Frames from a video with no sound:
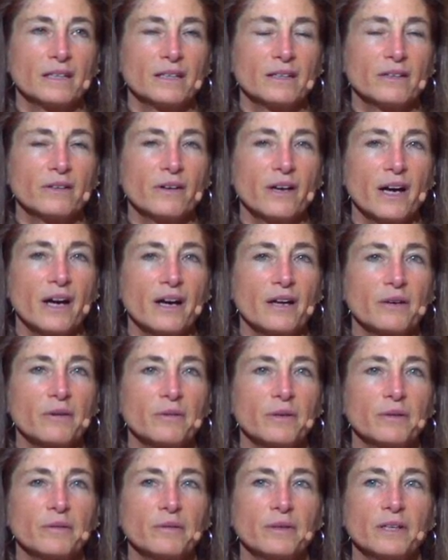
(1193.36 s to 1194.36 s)
You know, how do
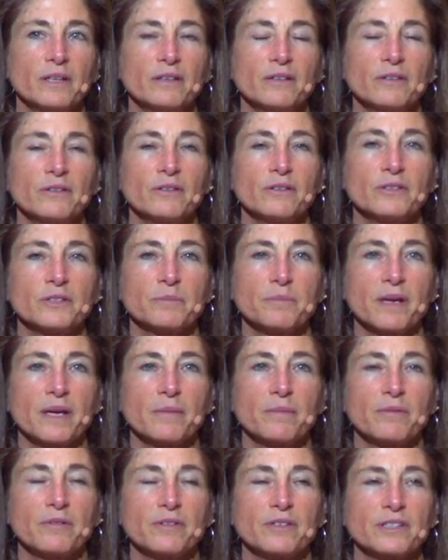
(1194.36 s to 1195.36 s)
we read the
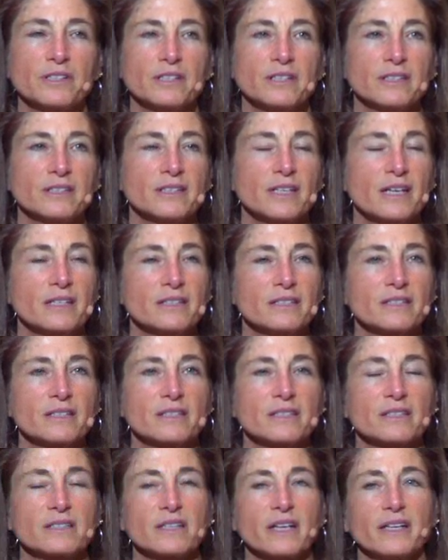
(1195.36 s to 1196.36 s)
newspapers and sense
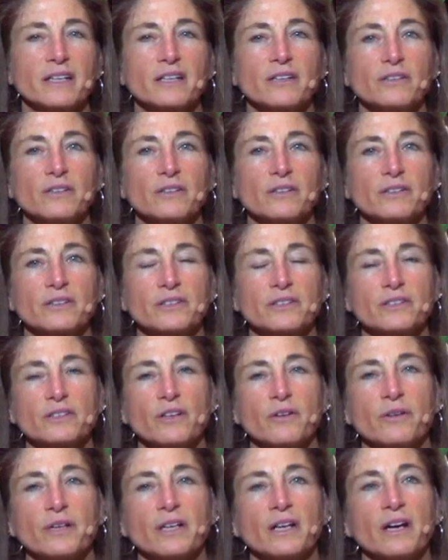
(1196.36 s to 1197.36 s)
the cycle that's
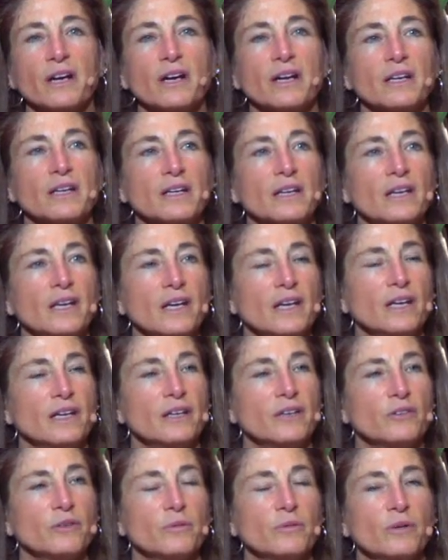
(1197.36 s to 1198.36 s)
going on
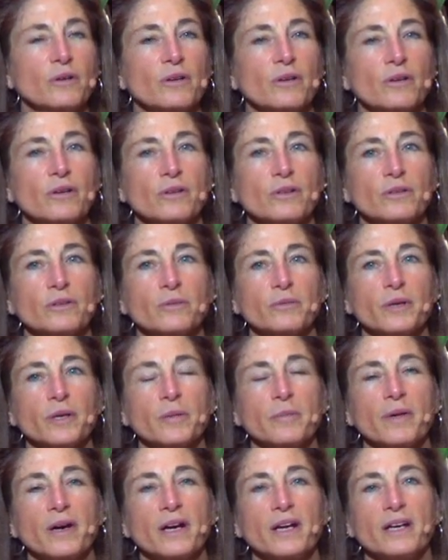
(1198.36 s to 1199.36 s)
in the world
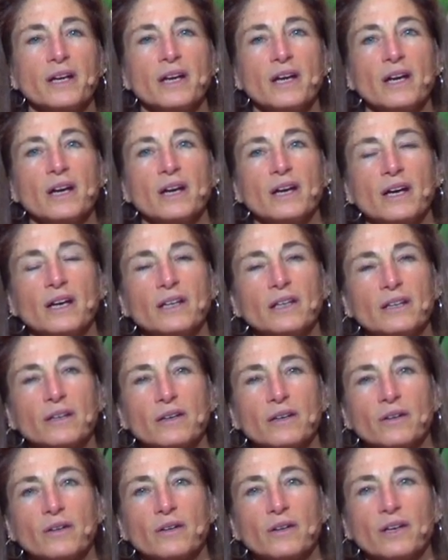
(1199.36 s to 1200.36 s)
whereby you
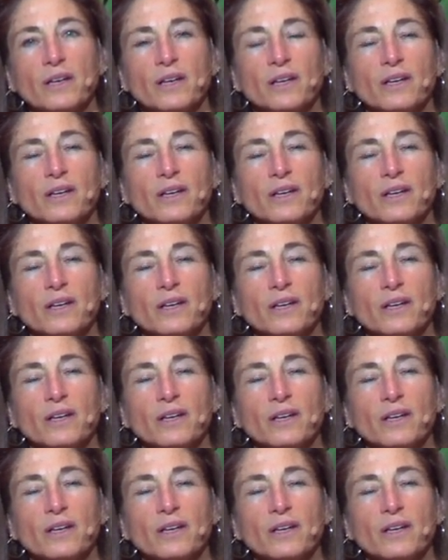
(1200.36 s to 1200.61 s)
know,